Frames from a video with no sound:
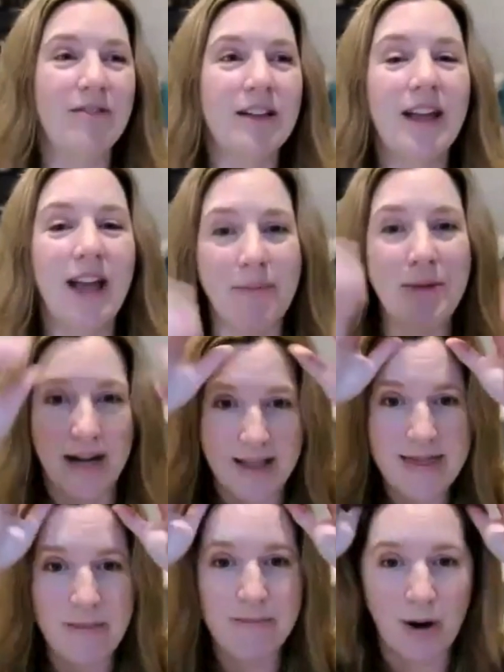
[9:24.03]
It really, I mean,
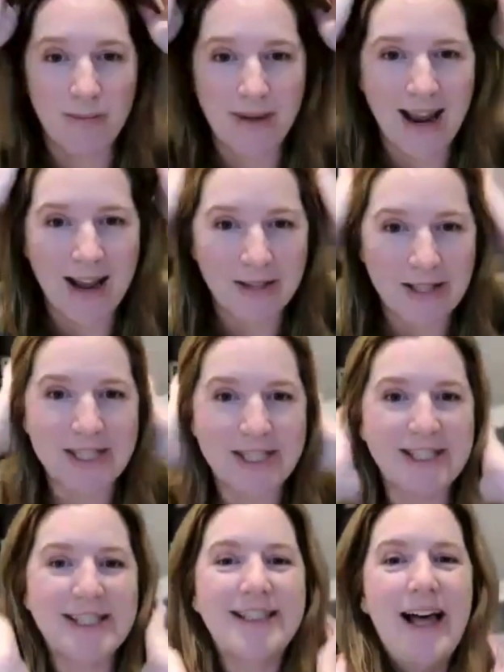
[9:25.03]
in the moment, it was
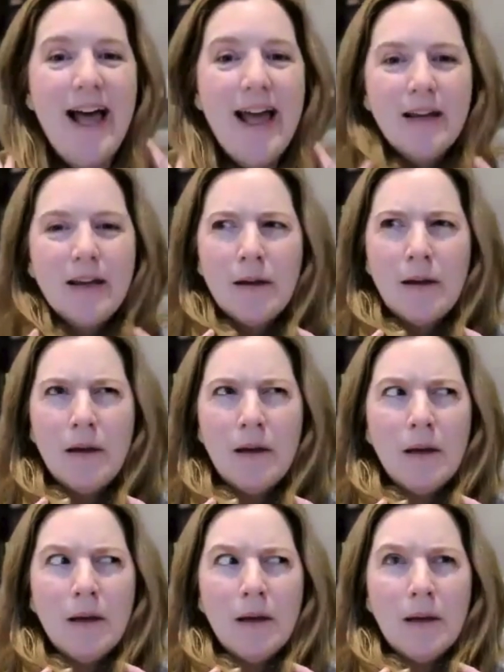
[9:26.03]
just like,
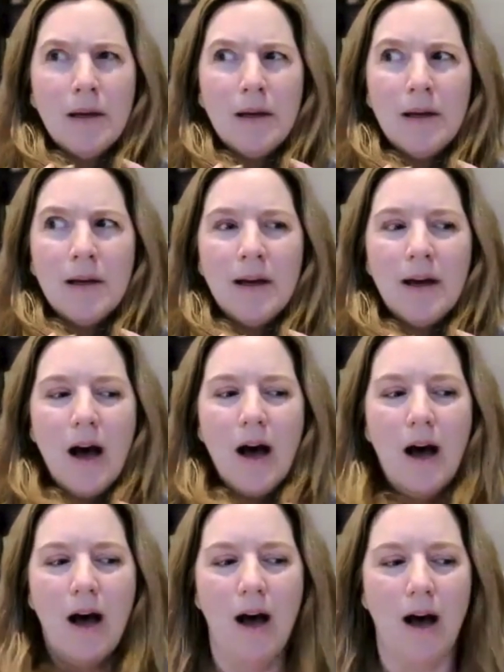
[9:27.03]

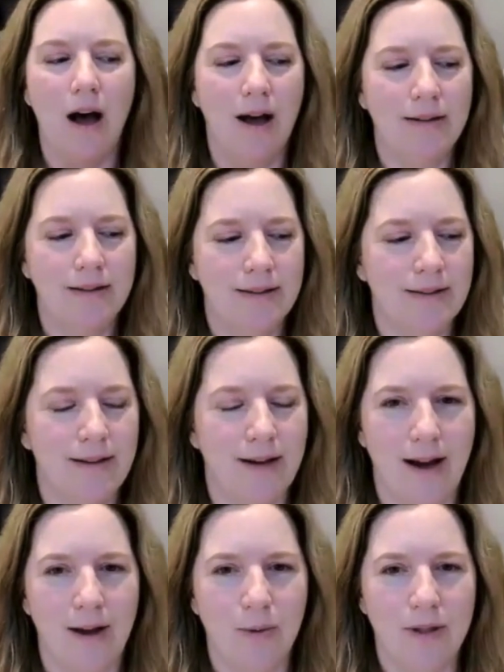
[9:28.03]
uh,
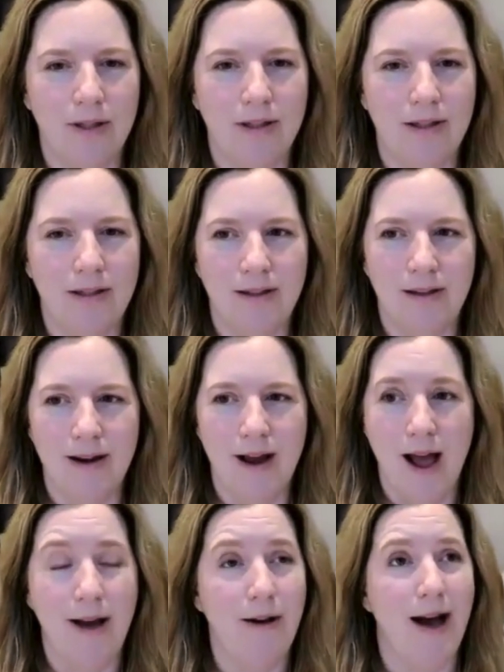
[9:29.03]
I would,
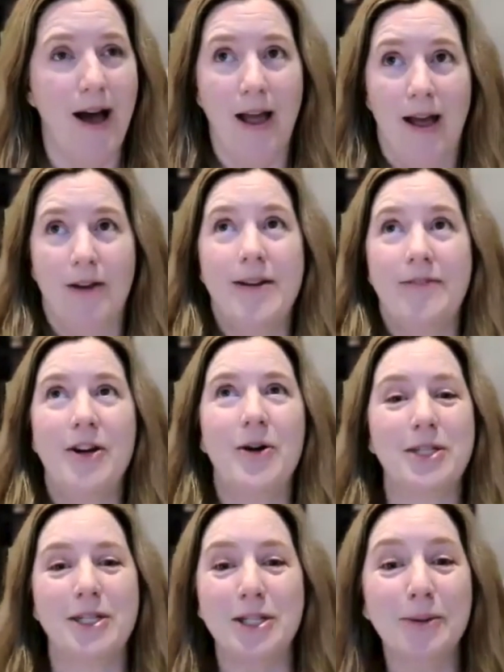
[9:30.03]
I don't even know
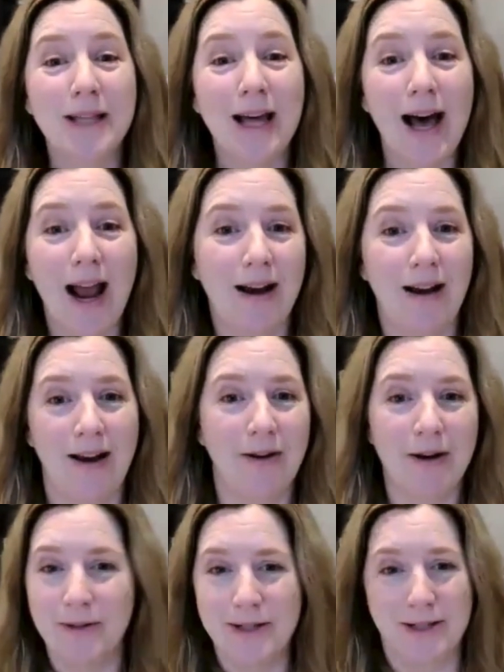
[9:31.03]
what to do with that. I
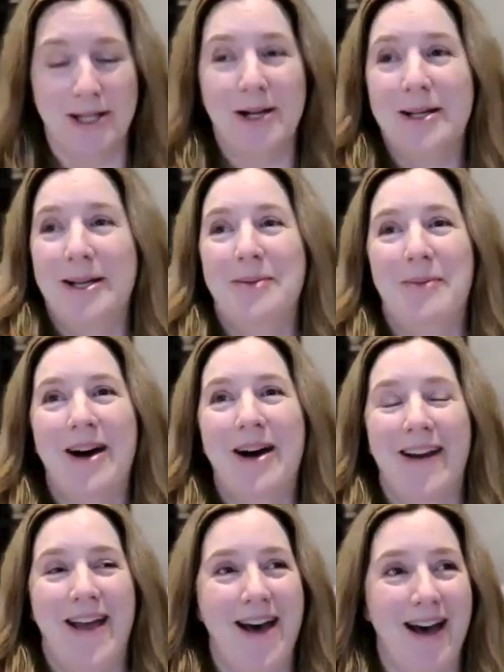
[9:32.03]
don't know what you're talking
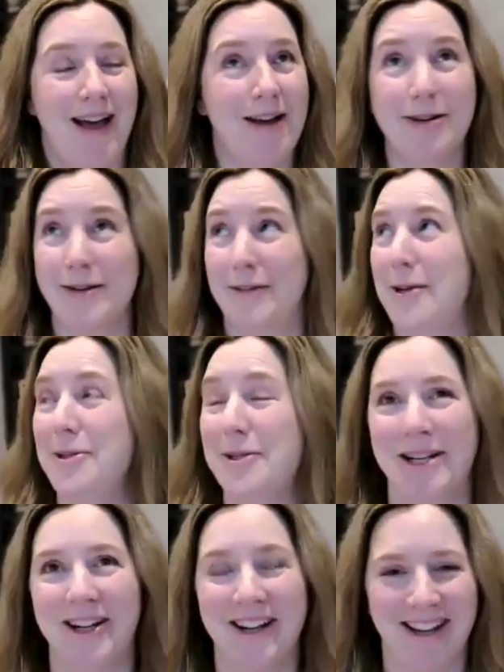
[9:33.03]
about. I don't even know
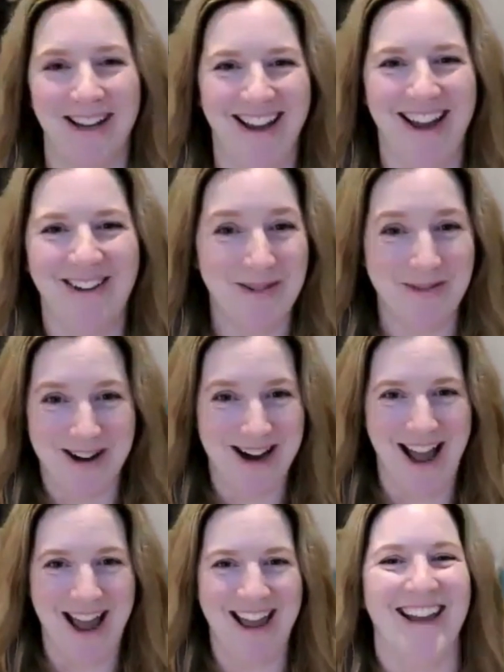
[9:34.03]
who's talking or
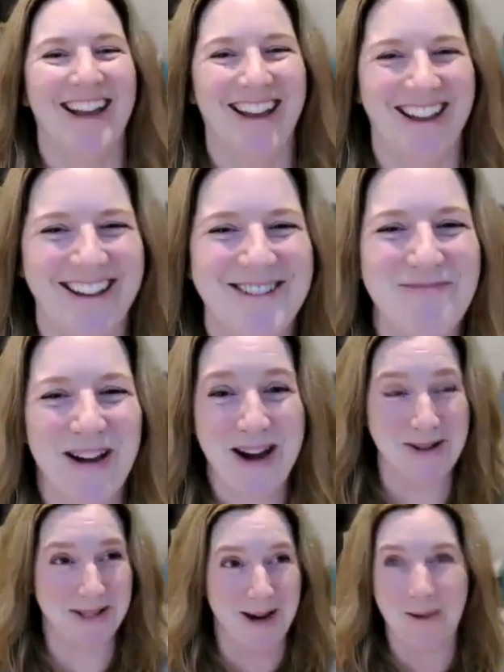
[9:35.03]
why, but they know
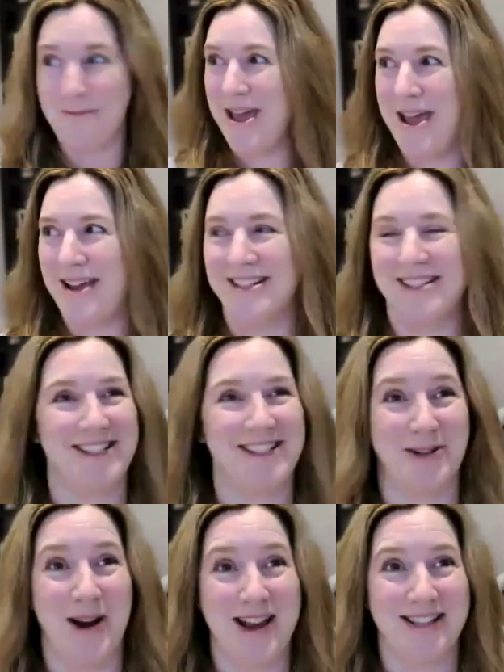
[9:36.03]
it's not me because this
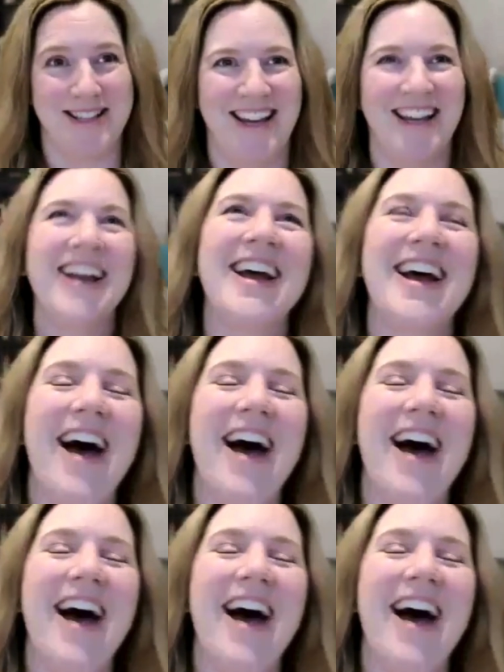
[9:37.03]
is crazy.